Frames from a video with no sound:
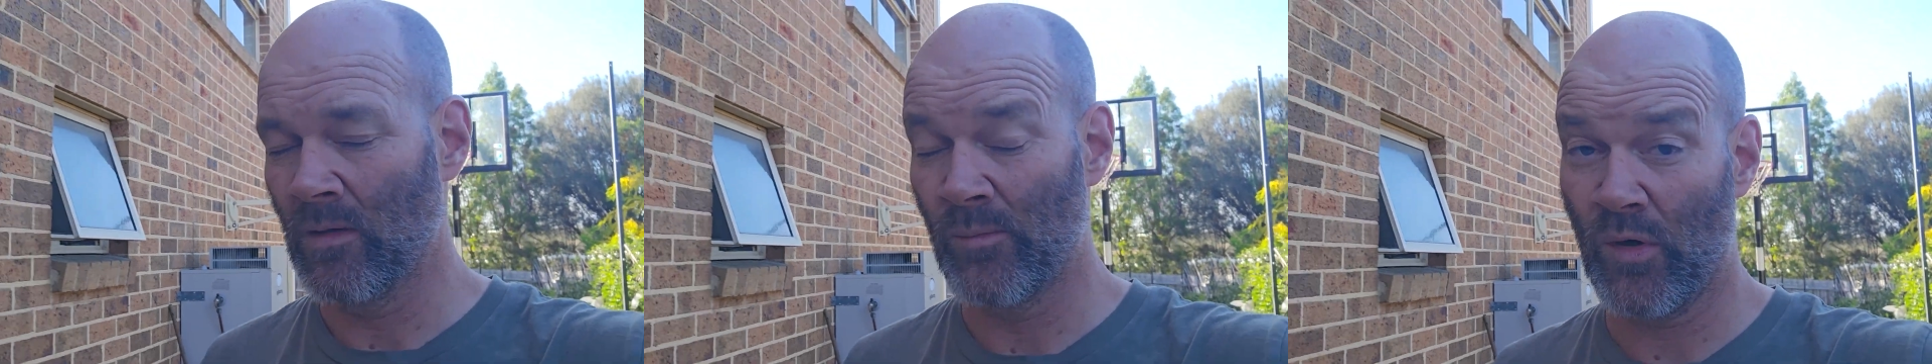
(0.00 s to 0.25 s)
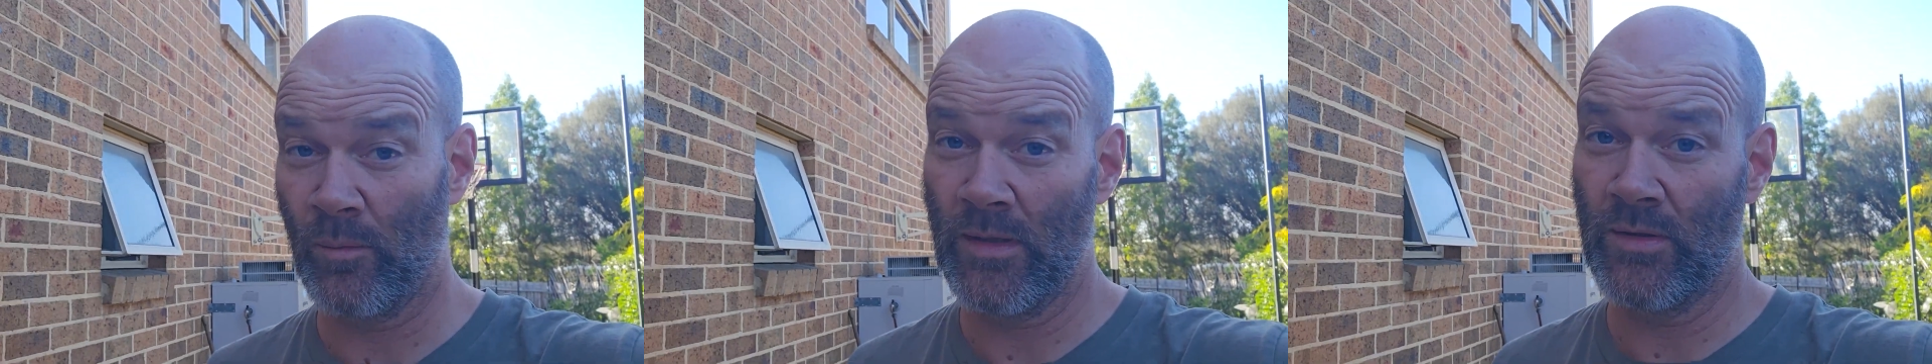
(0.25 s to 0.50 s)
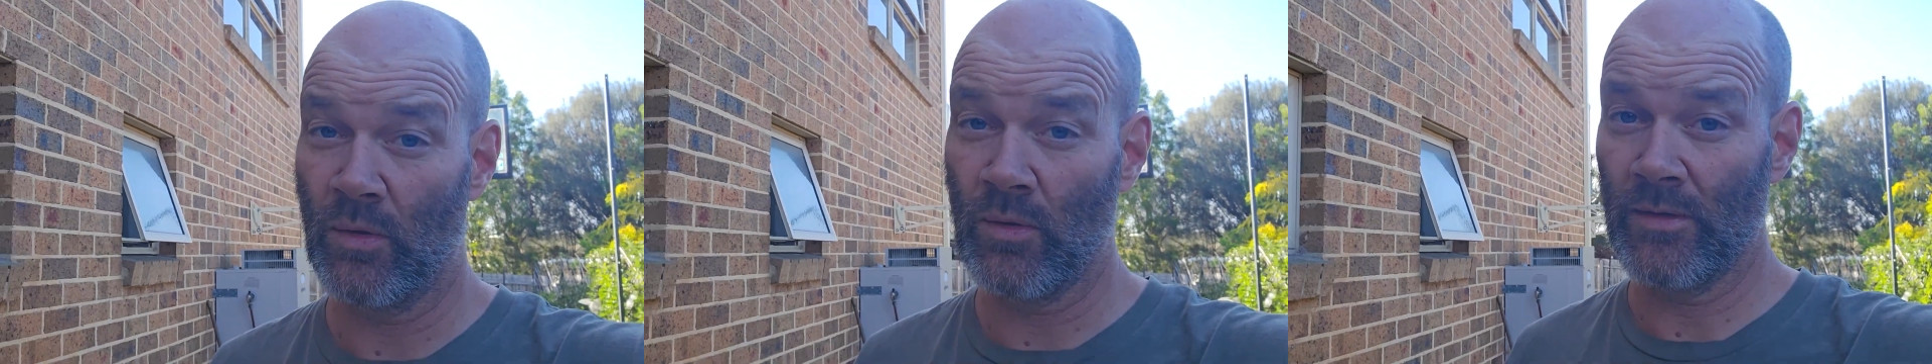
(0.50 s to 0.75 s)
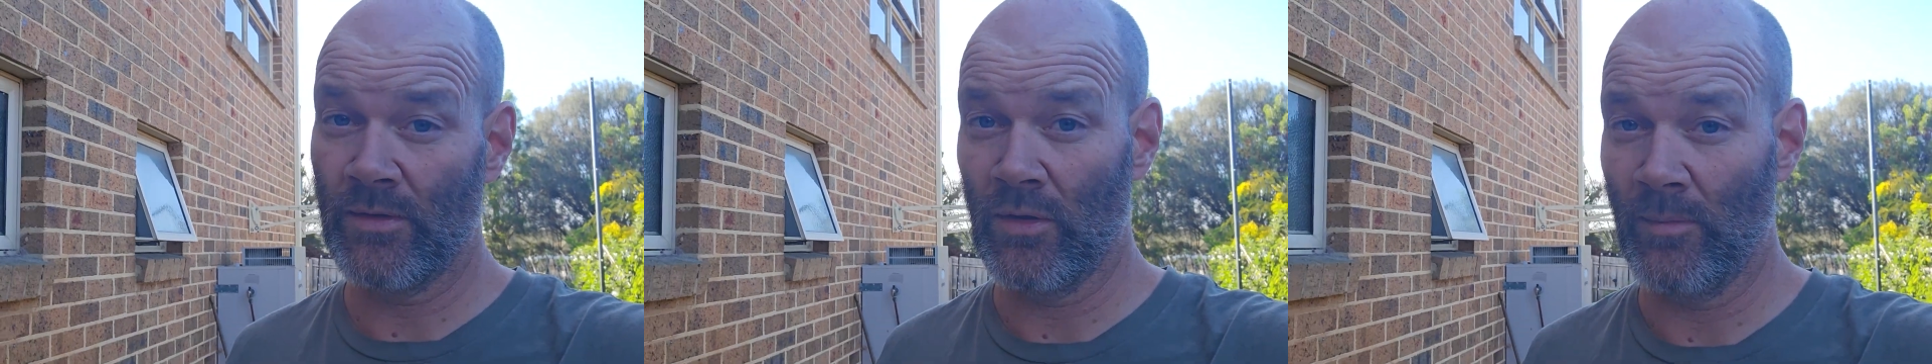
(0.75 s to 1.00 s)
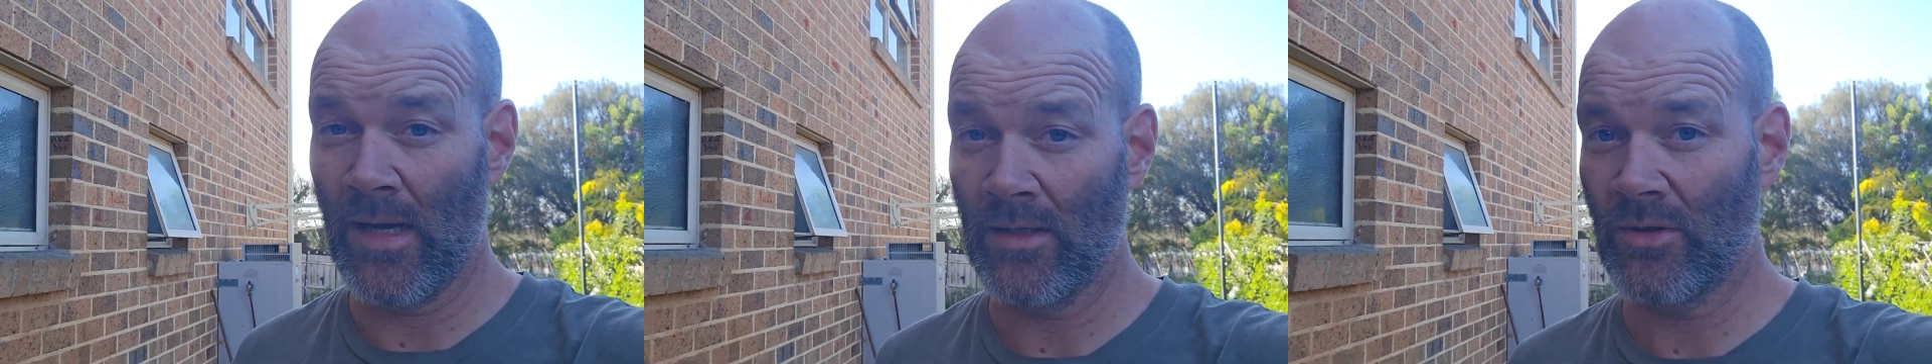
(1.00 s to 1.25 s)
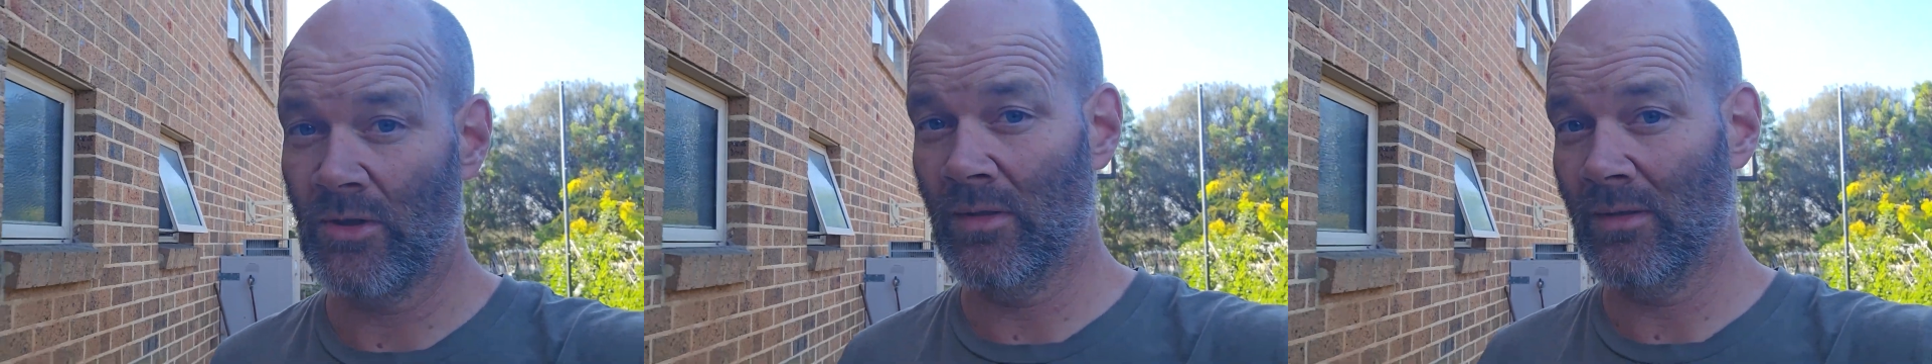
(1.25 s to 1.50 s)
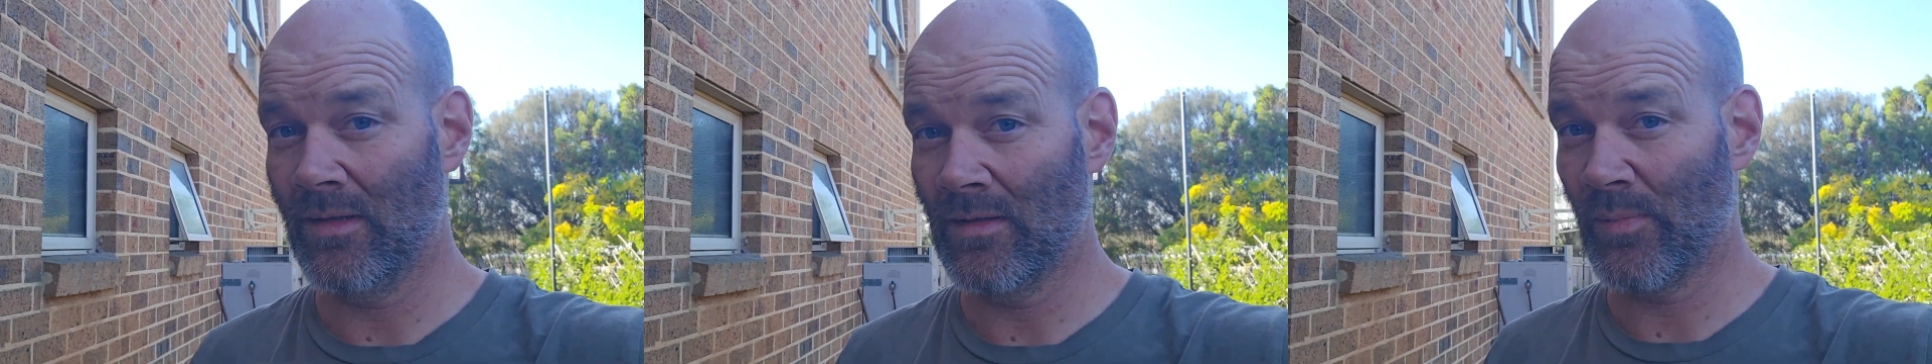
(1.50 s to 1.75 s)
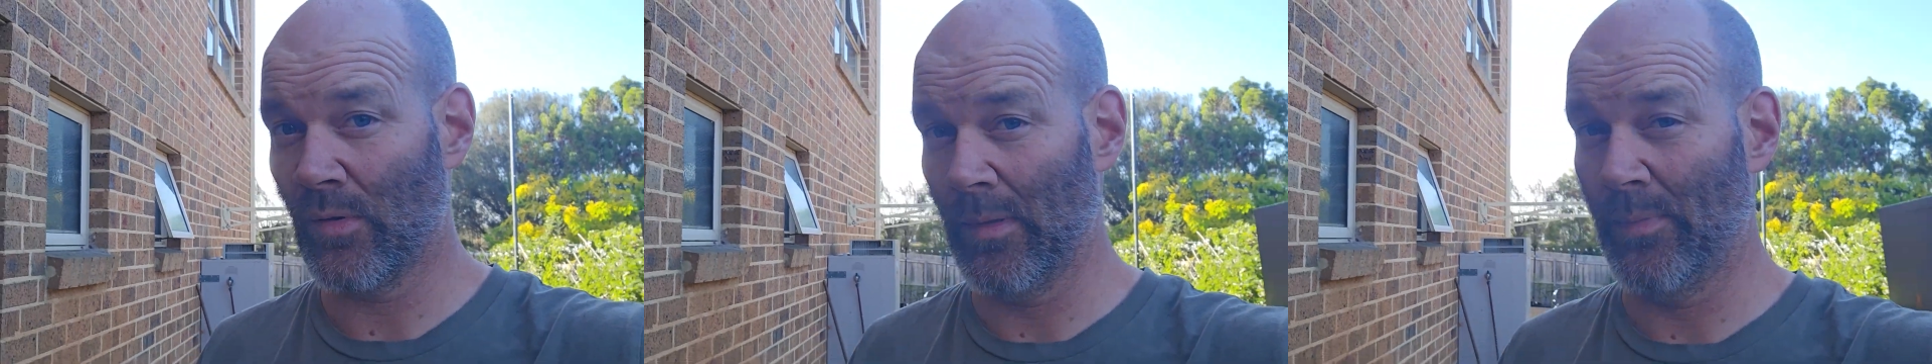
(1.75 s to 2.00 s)
Probably talking too much. That's
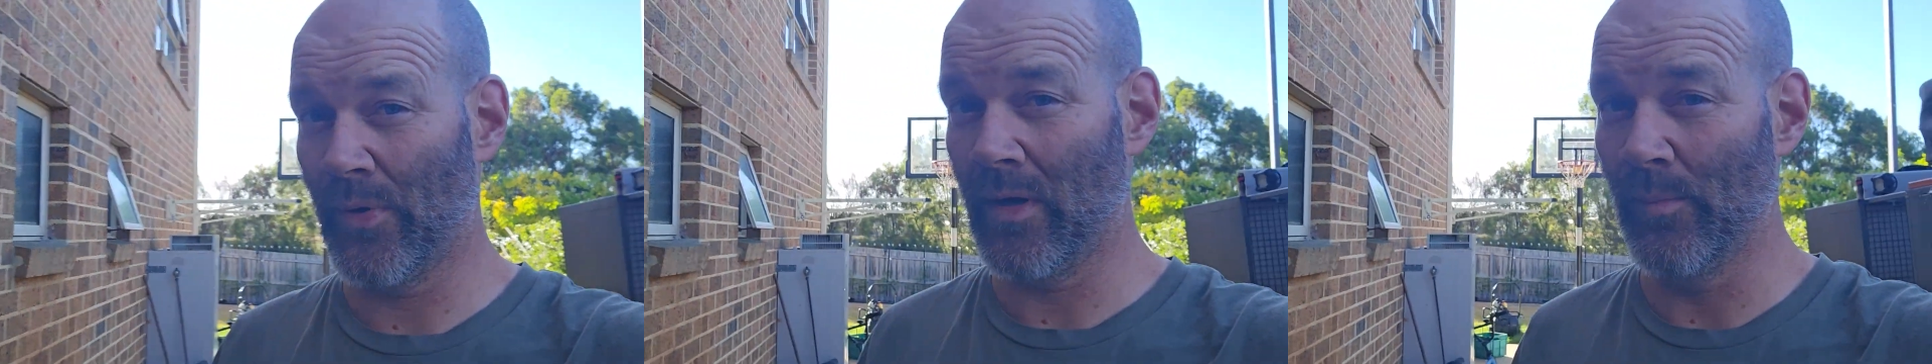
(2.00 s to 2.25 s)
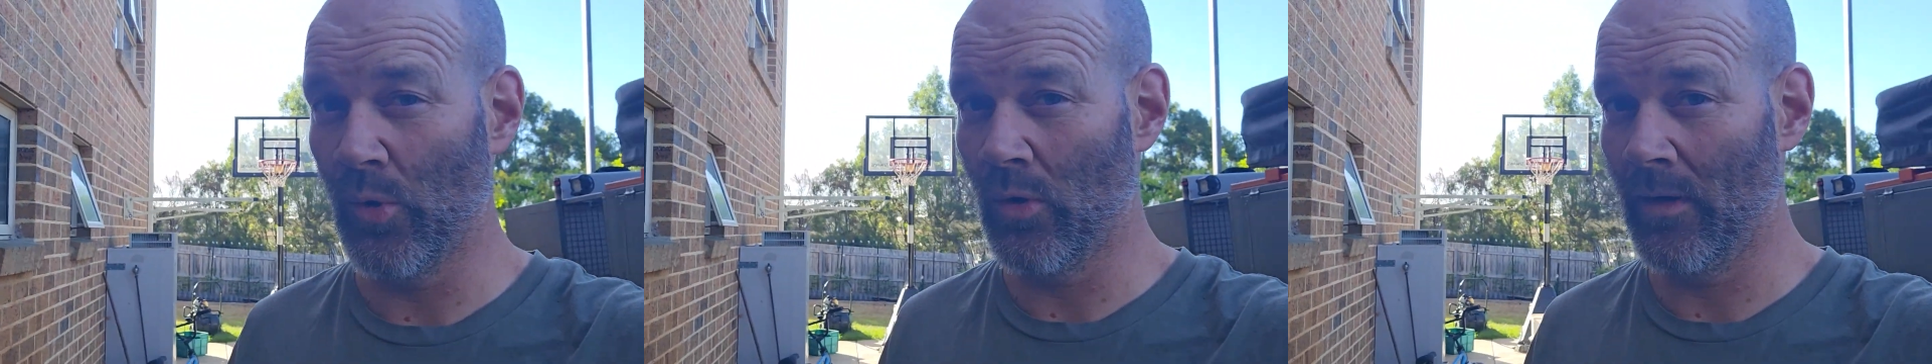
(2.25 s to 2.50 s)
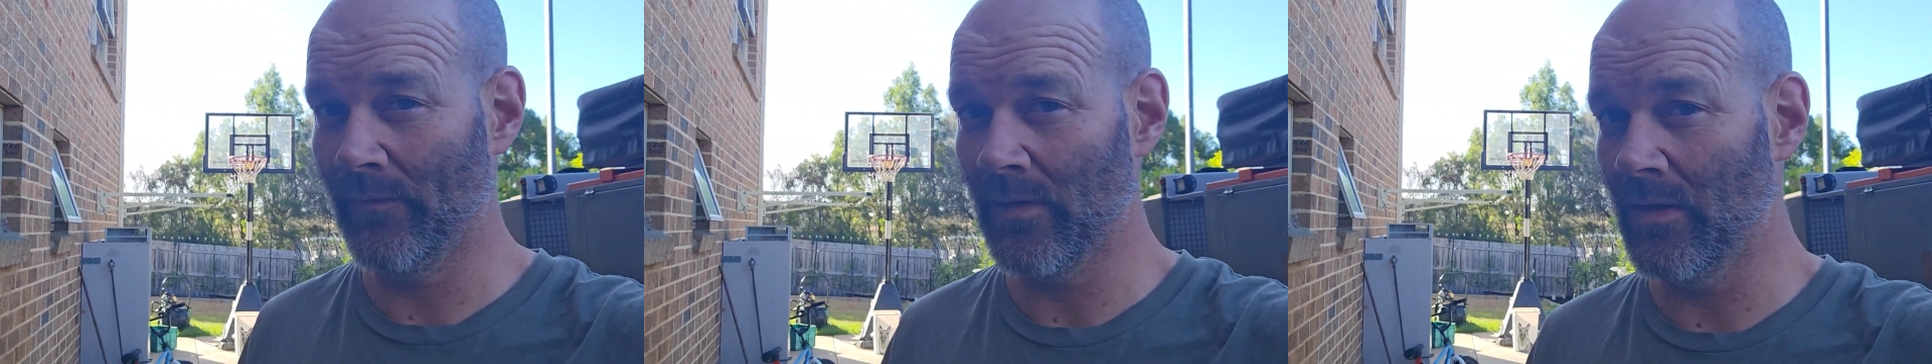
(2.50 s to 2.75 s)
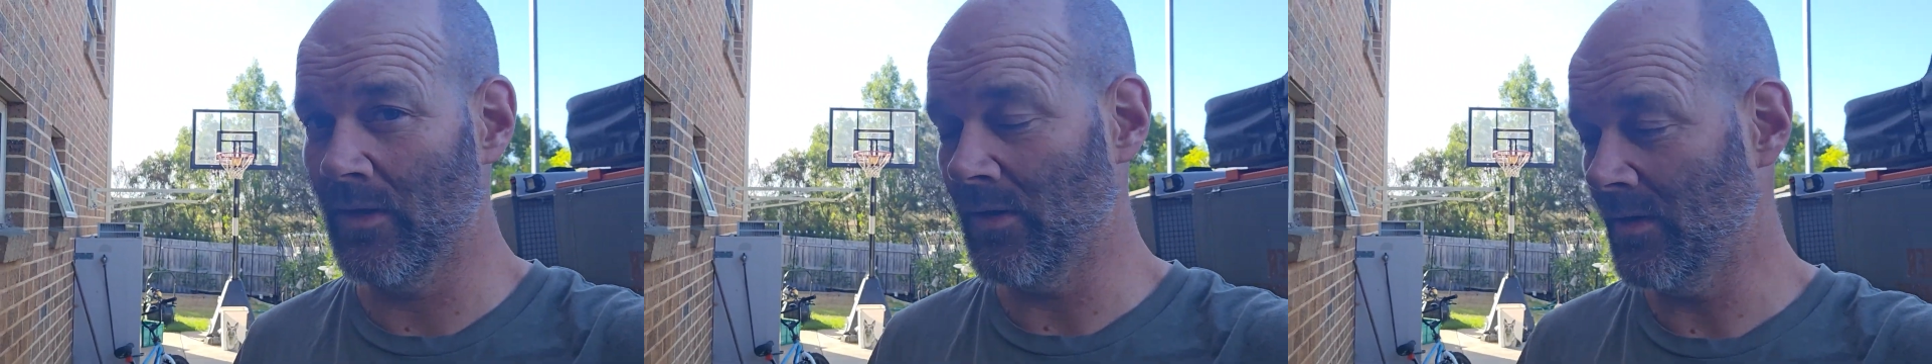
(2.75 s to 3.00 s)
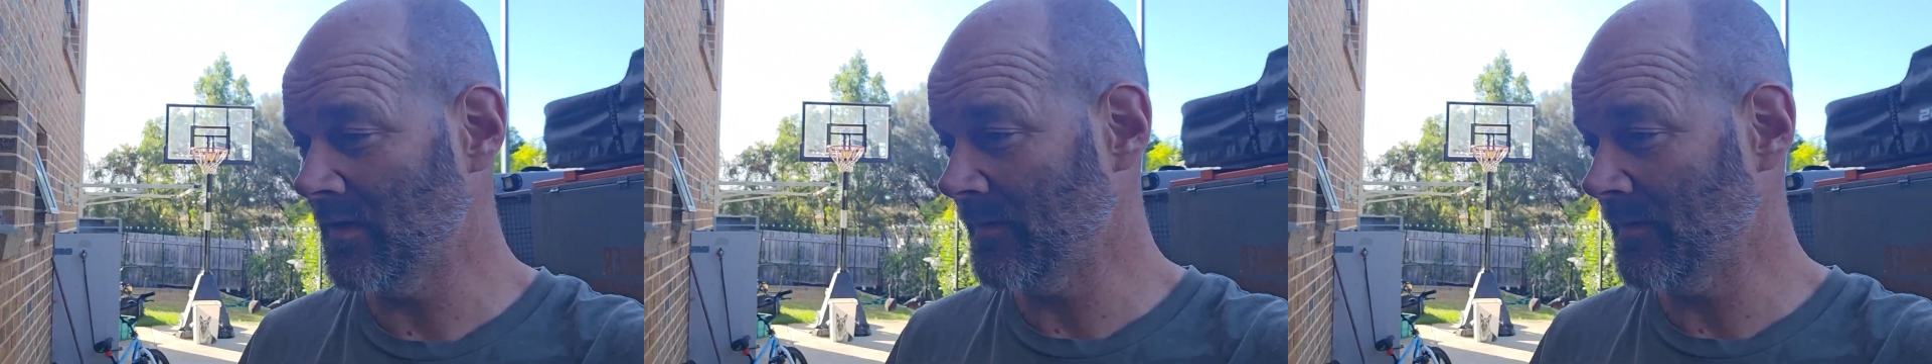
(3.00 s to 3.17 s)
probably pretty boring for you guys,